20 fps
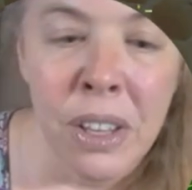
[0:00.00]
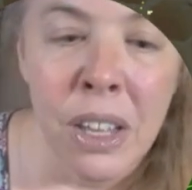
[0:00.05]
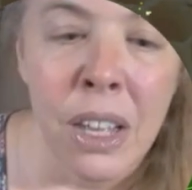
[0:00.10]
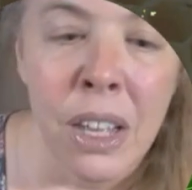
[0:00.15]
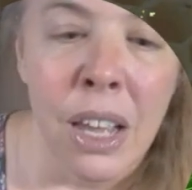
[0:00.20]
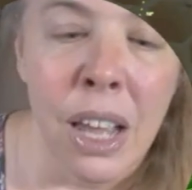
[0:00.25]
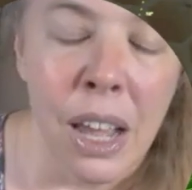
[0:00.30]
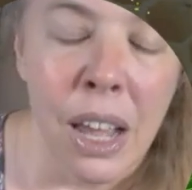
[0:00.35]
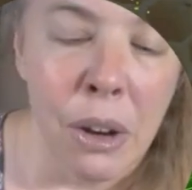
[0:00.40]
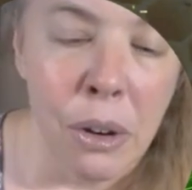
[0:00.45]

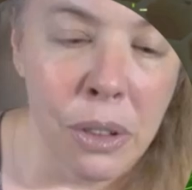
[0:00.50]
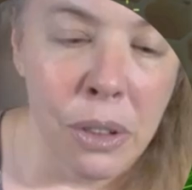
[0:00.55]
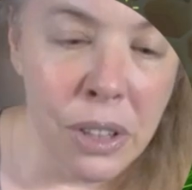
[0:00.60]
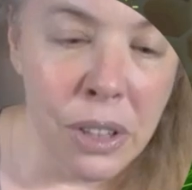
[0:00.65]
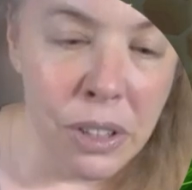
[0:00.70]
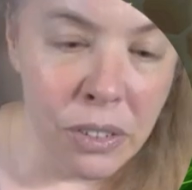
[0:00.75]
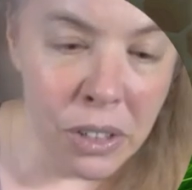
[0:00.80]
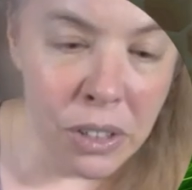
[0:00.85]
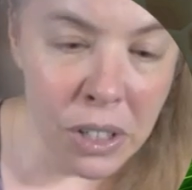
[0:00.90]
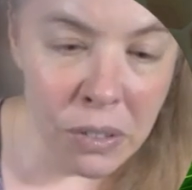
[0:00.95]
And
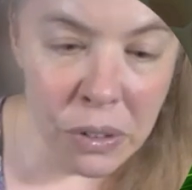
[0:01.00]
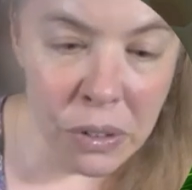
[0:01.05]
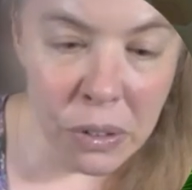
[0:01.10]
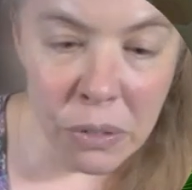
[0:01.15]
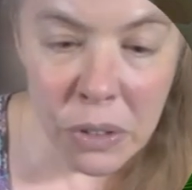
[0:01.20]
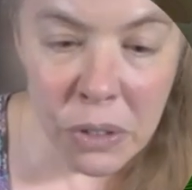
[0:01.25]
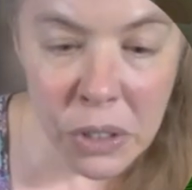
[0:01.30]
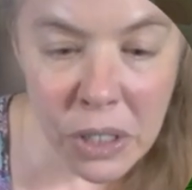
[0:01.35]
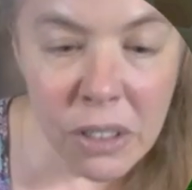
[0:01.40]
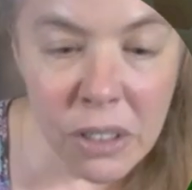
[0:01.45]
this gives you
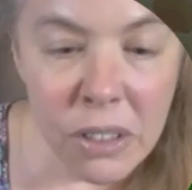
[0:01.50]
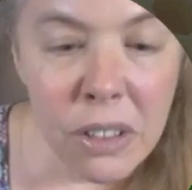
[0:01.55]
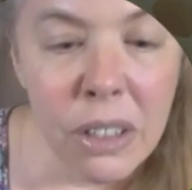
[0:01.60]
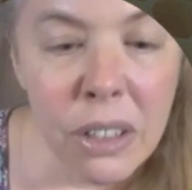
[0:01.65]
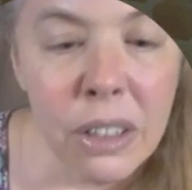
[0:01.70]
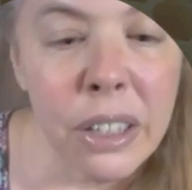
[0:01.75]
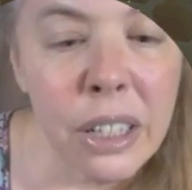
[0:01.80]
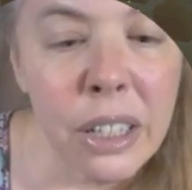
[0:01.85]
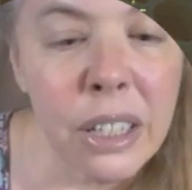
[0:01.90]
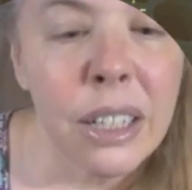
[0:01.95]
just a
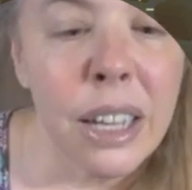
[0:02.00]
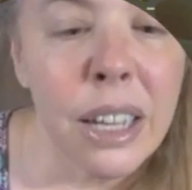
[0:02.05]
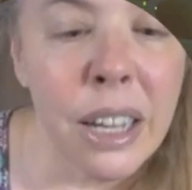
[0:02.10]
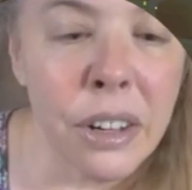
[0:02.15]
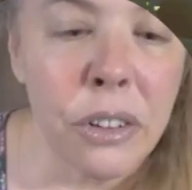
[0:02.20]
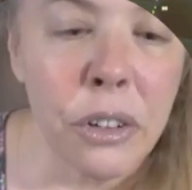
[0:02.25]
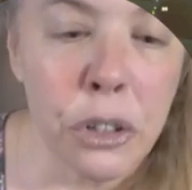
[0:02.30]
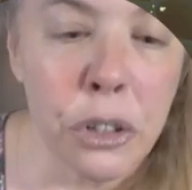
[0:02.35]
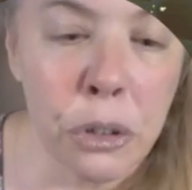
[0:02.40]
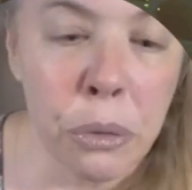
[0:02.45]
little
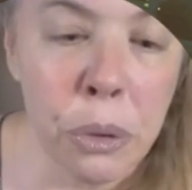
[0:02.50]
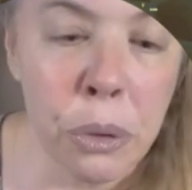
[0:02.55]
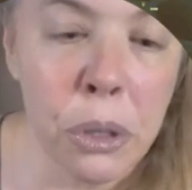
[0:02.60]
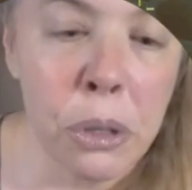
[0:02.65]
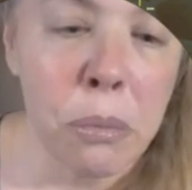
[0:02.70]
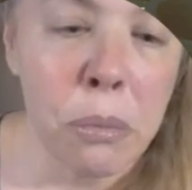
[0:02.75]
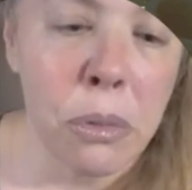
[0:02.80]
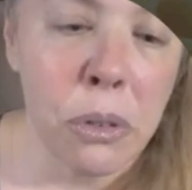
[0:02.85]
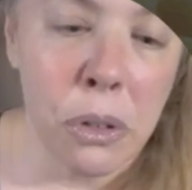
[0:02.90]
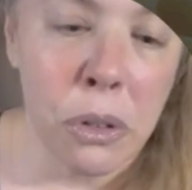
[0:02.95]
extra
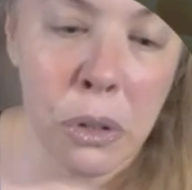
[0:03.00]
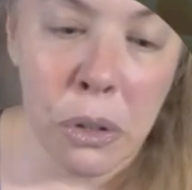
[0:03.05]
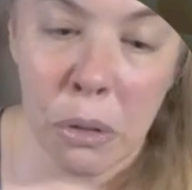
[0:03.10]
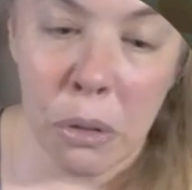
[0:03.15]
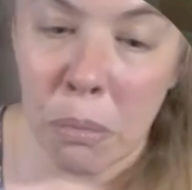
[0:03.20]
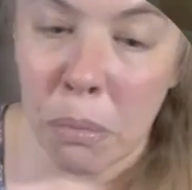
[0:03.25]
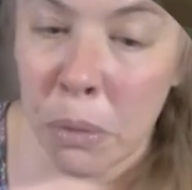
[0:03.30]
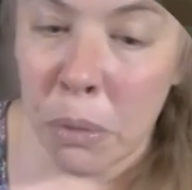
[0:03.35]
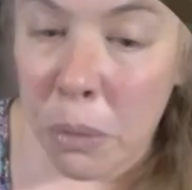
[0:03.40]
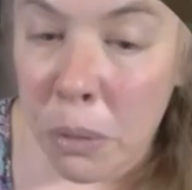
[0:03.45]
room so you
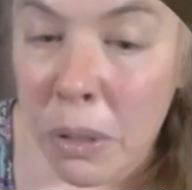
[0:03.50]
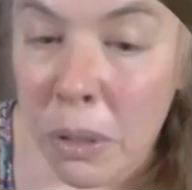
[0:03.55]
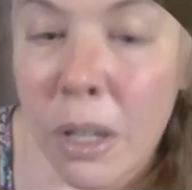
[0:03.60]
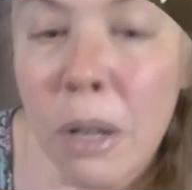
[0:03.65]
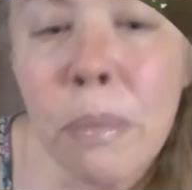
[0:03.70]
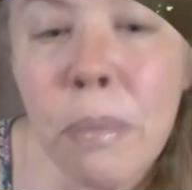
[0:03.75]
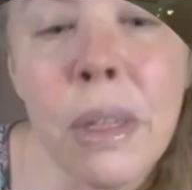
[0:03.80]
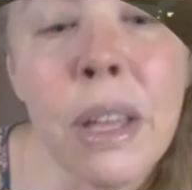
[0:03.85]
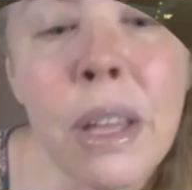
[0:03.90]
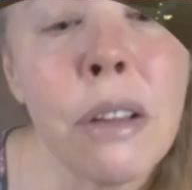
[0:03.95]
can pull
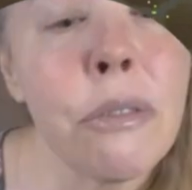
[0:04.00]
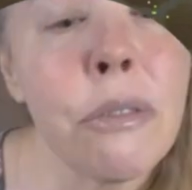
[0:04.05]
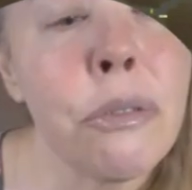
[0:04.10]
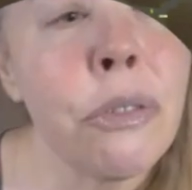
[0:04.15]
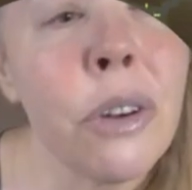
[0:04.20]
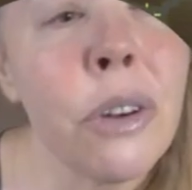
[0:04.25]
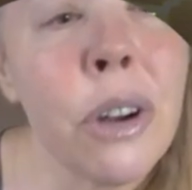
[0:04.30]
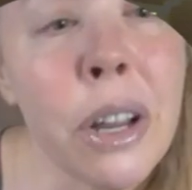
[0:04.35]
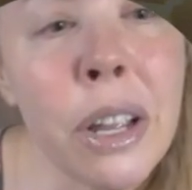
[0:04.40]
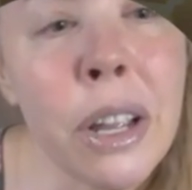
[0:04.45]
up that
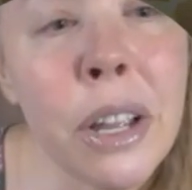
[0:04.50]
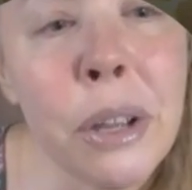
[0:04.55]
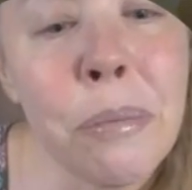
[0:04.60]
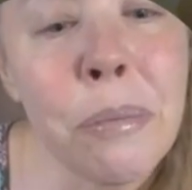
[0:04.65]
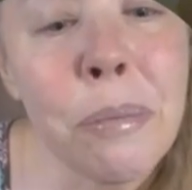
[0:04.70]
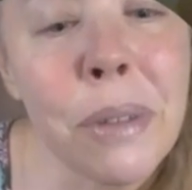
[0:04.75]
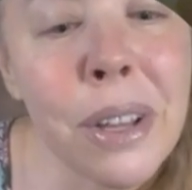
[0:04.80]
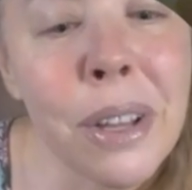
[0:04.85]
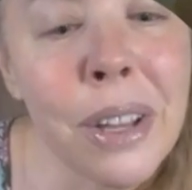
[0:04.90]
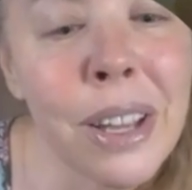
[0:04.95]

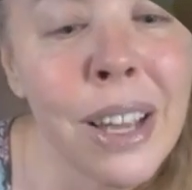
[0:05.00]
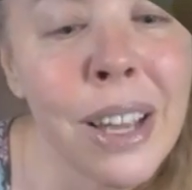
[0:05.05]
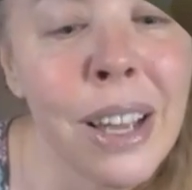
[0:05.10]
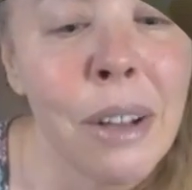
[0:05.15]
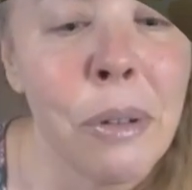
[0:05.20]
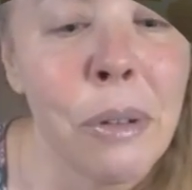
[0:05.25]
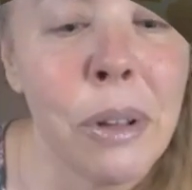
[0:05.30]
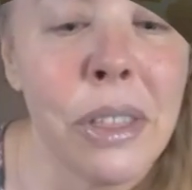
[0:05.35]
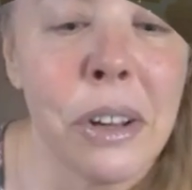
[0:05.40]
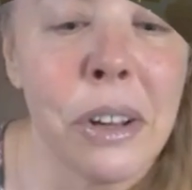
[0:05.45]
frame
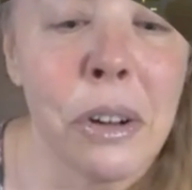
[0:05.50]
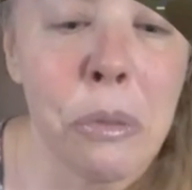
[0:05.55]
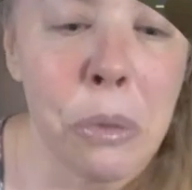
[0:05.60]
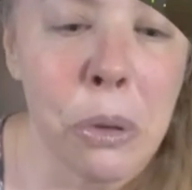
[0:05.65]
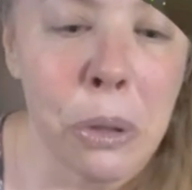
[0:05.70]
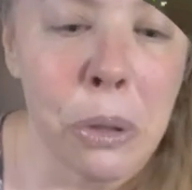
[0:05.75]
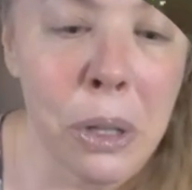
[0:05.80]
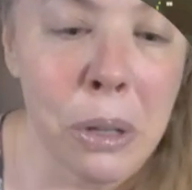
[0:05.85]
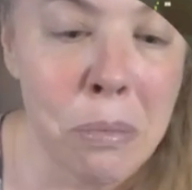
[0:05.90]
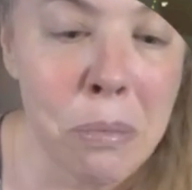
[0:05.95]
without
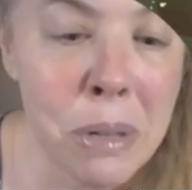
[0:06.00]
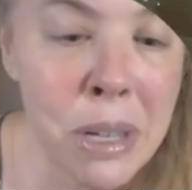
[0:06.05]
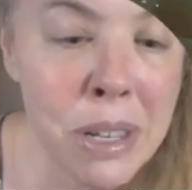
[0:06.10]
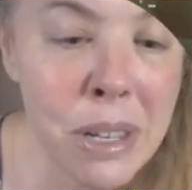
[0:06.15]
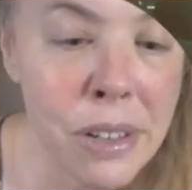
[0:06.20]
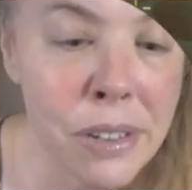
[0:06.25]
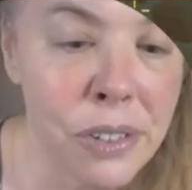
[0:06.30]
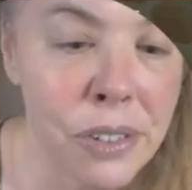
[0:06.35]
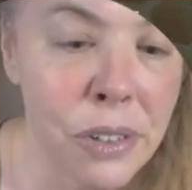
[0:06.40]
rolling bees,